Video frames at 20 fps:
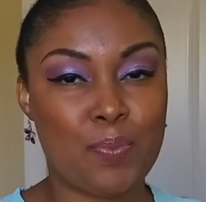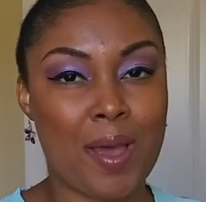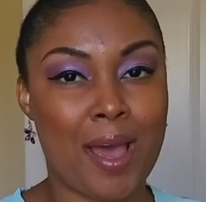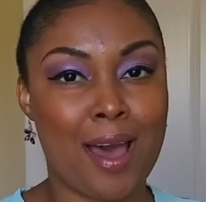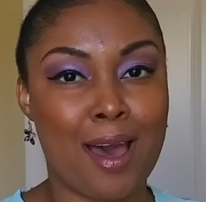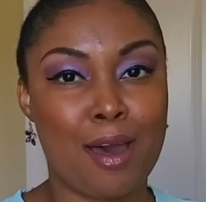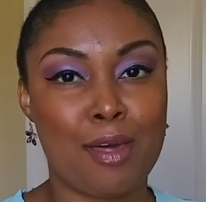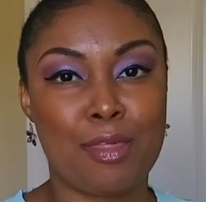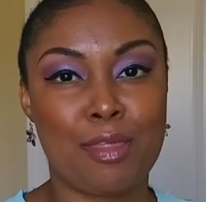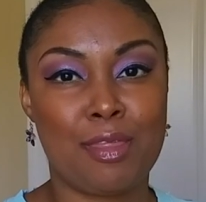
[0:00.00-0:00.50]

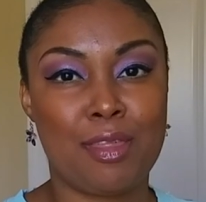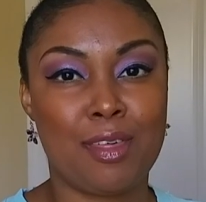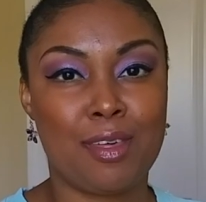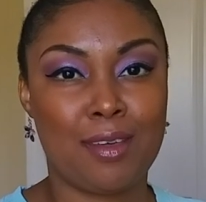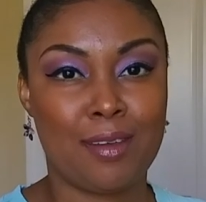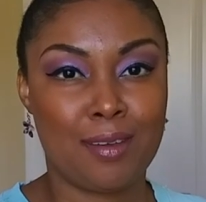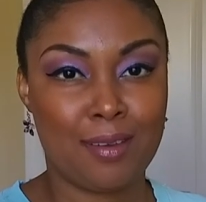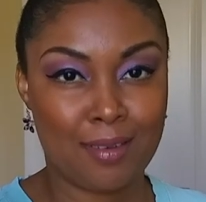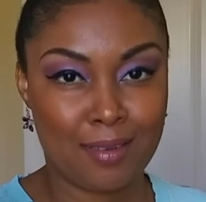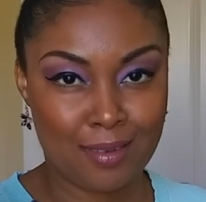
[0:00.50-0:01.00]
Bath.
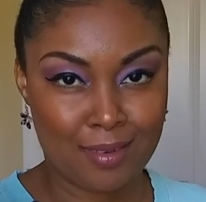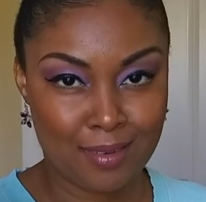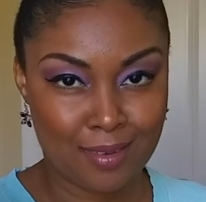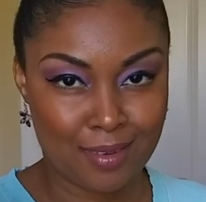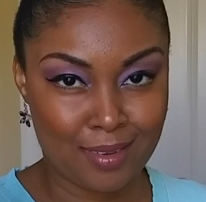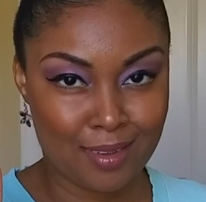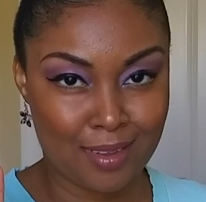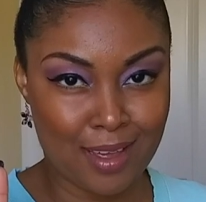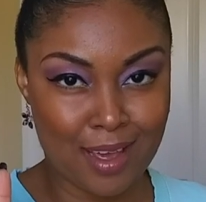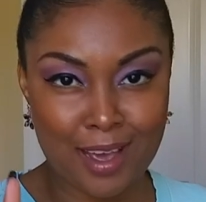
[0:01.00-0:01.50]

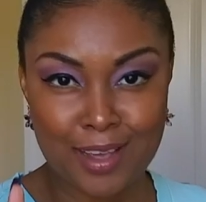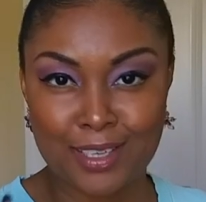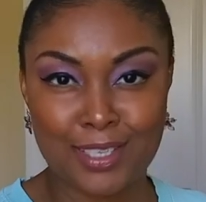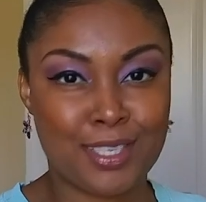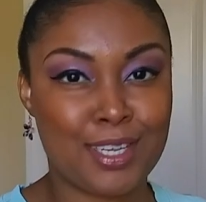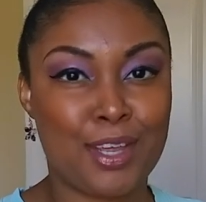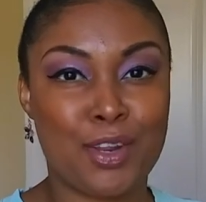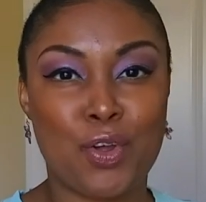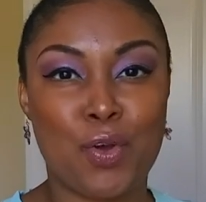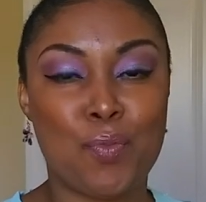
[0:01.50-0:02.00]
I
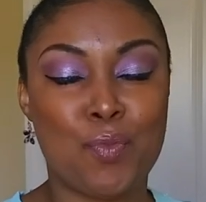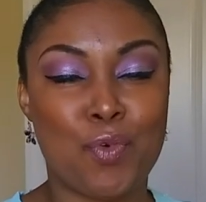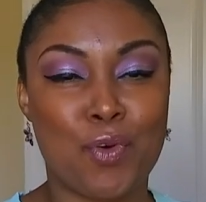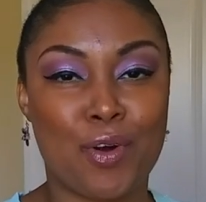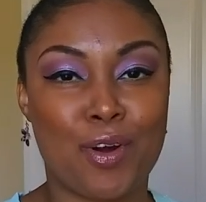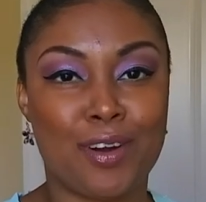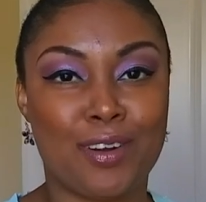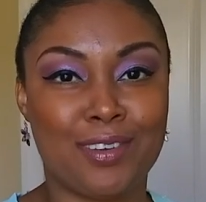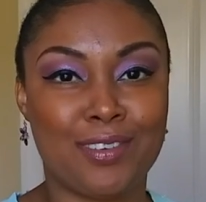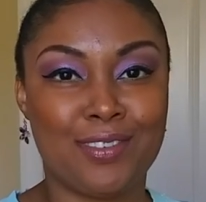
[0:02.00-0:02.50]
say no
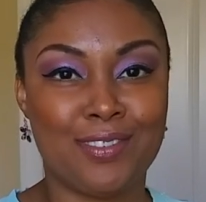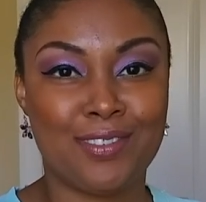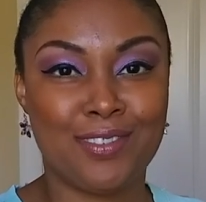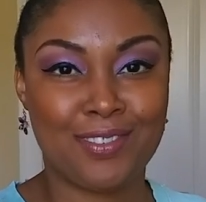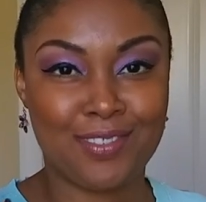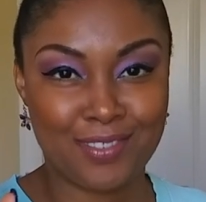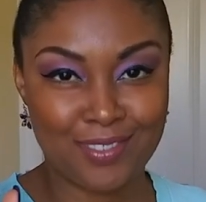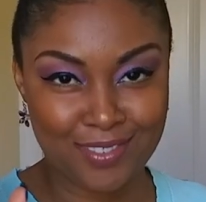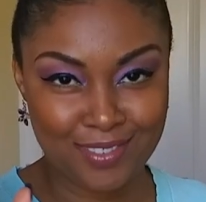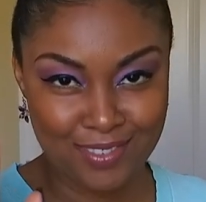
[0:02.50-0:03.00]
more.
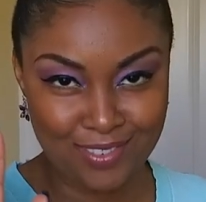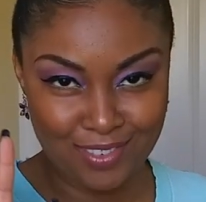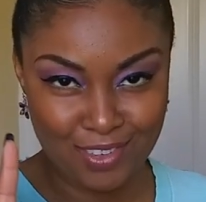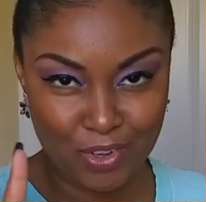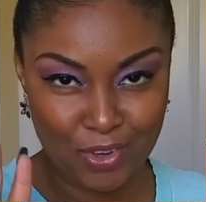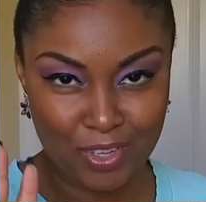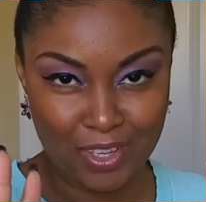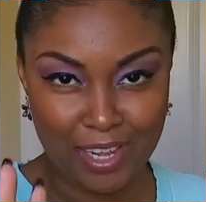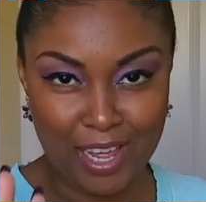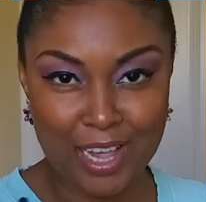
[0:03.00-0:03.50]

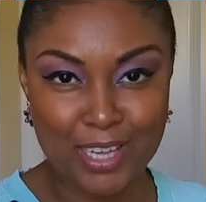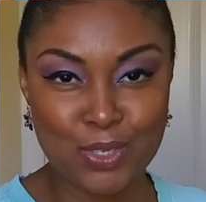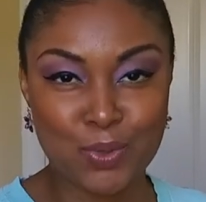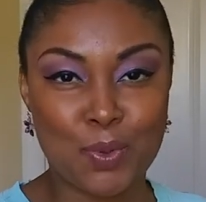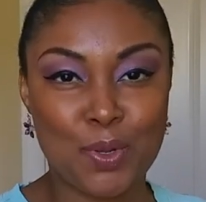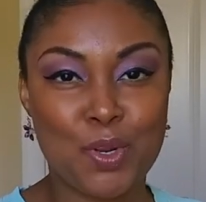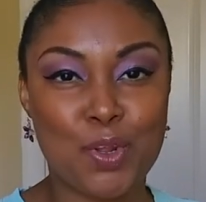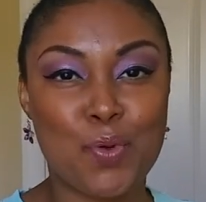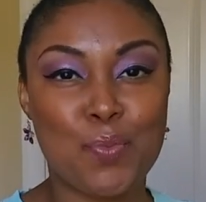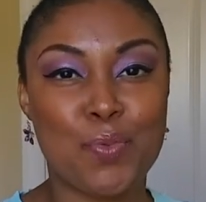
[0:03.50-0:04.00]
Glass
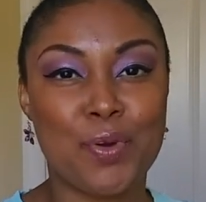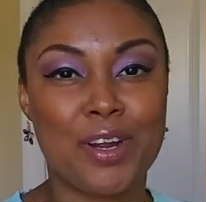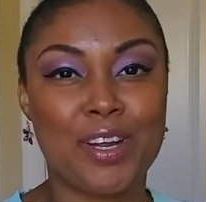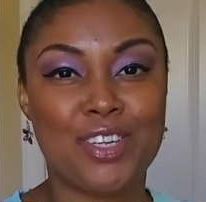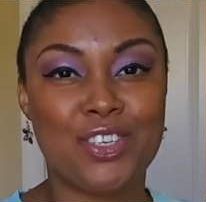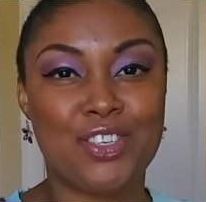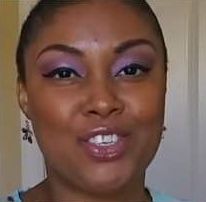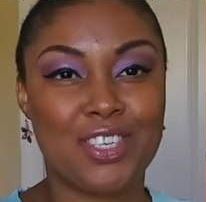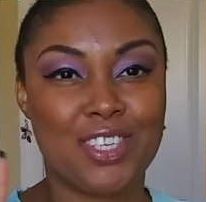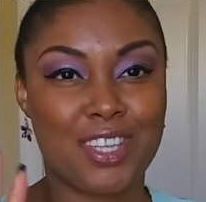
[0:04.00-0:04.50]
Window
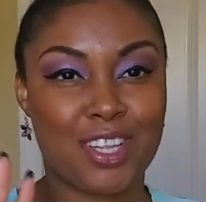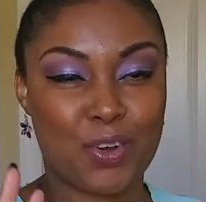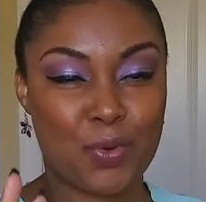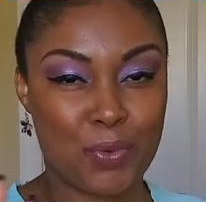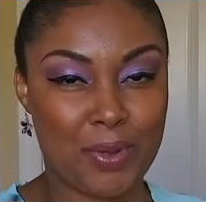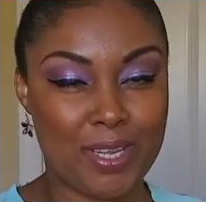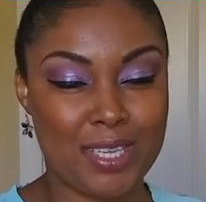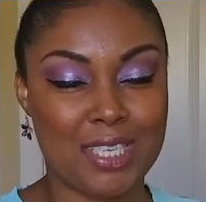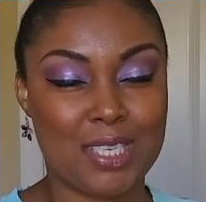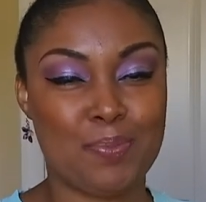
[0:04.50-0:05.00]
Bridge and the
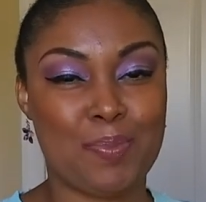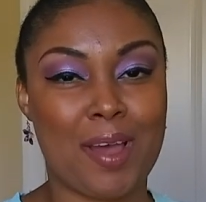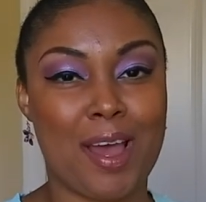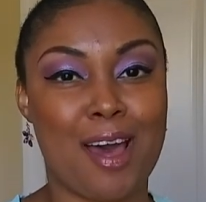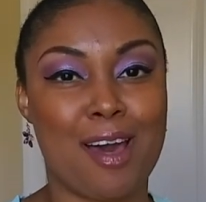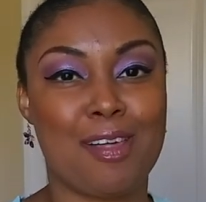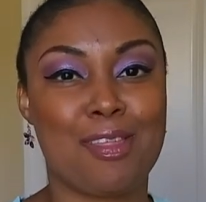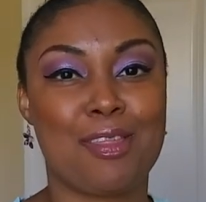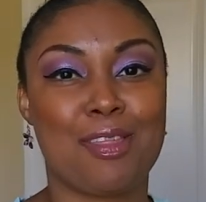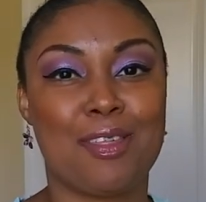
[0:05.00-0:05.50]
Queen's
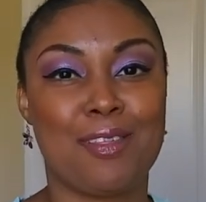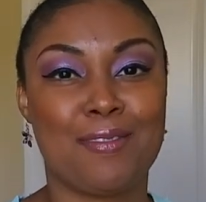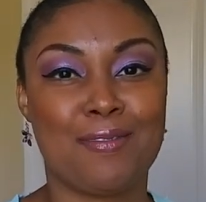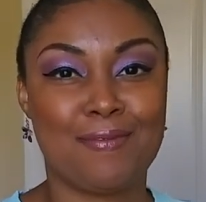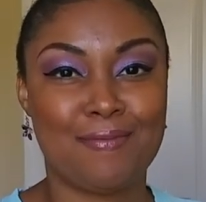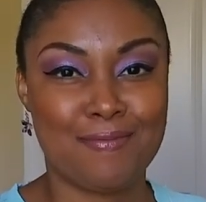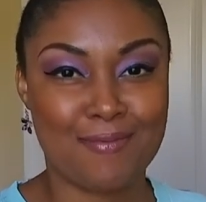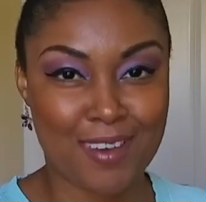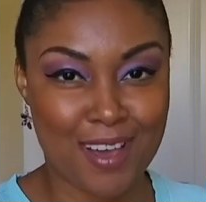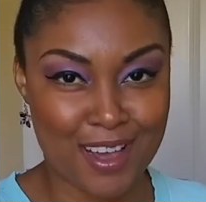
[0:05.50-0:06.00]
Bath.
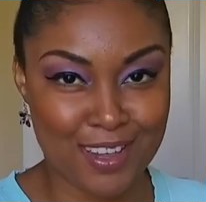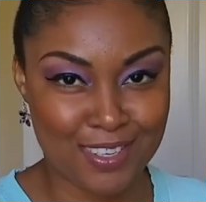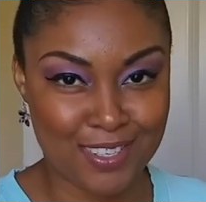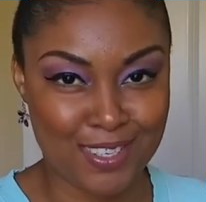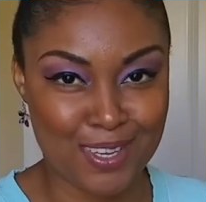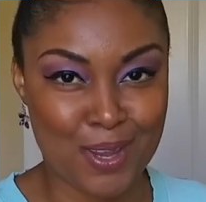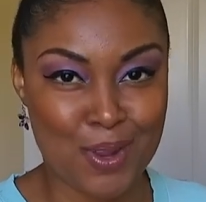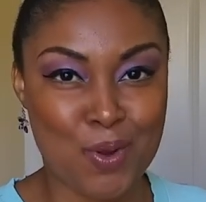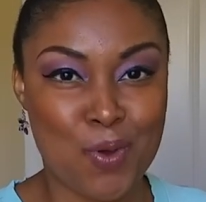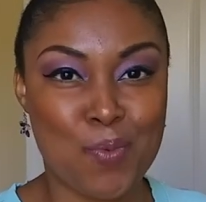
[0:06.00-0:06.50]
I
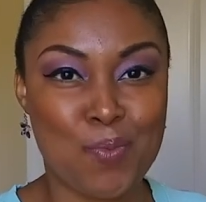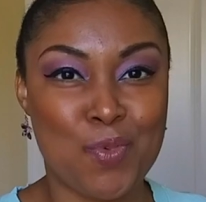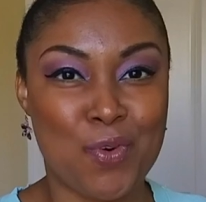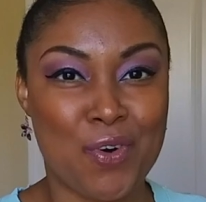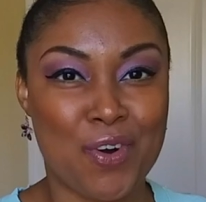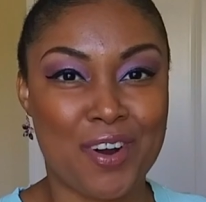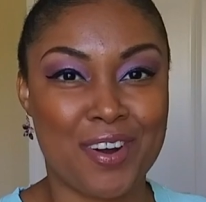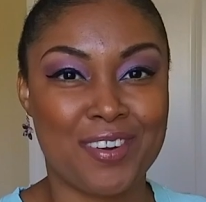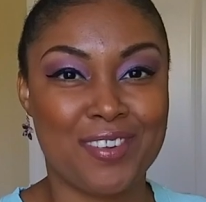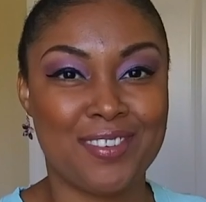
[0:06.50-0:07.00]
say no
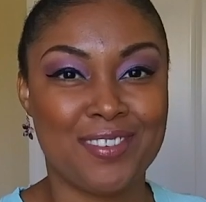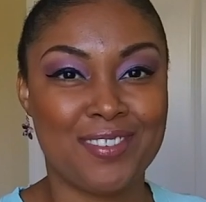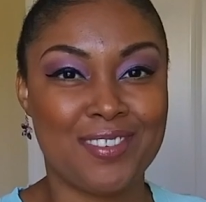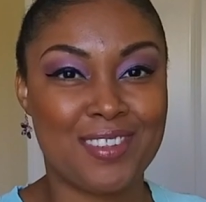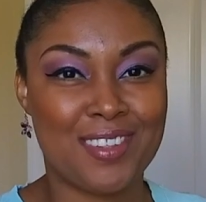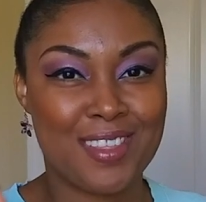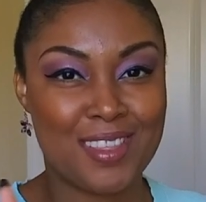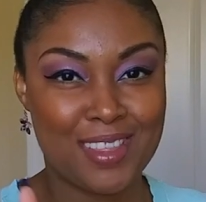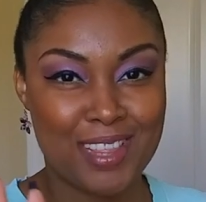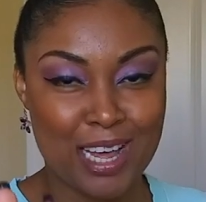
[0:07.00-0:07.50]
more.
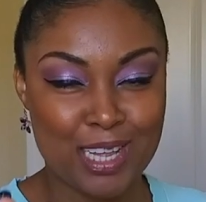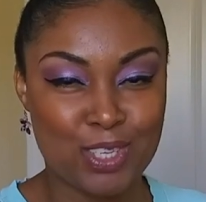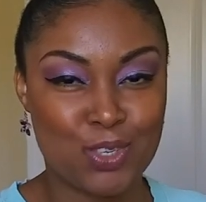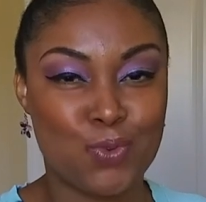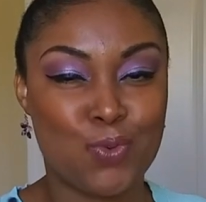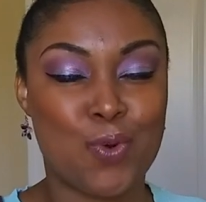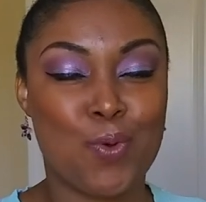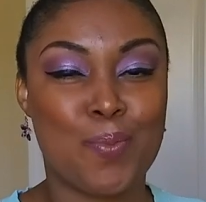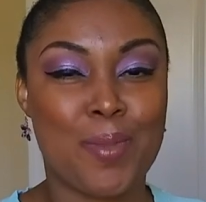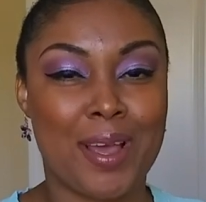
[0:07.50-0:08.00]

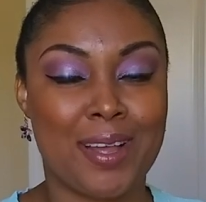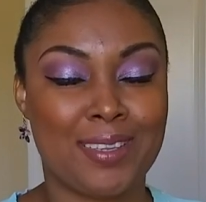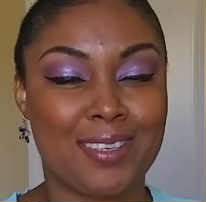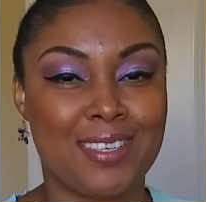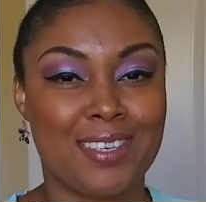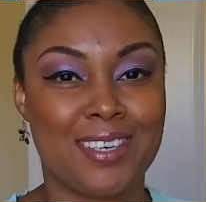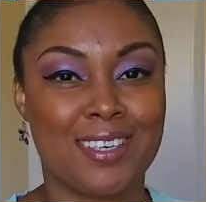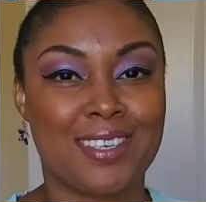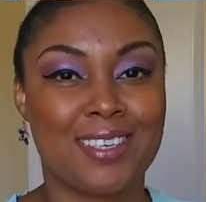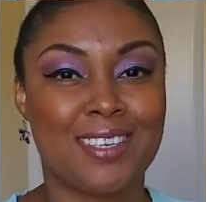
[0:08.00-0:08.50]
That's
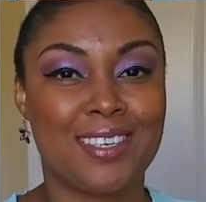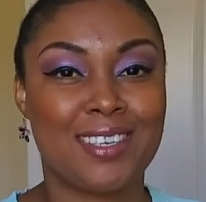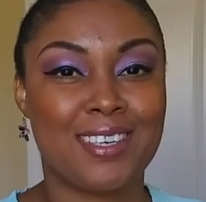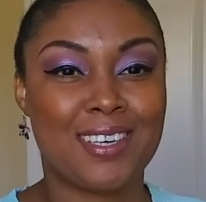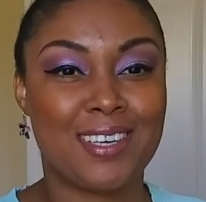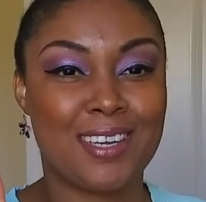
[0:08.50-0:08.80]
romantic.